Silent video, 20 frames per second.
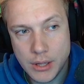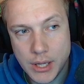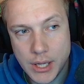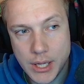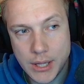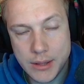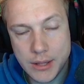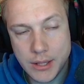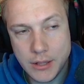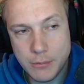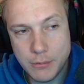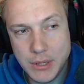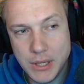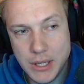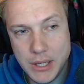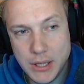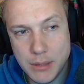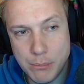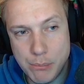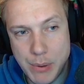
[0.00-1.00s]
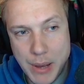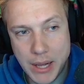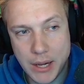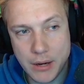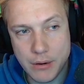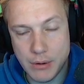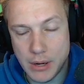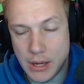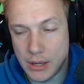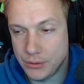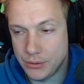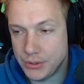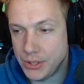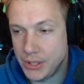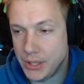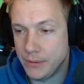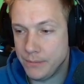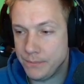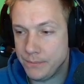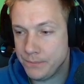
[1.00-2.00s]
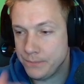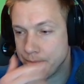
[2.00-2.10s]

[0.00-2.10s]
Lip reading: think we need a background here.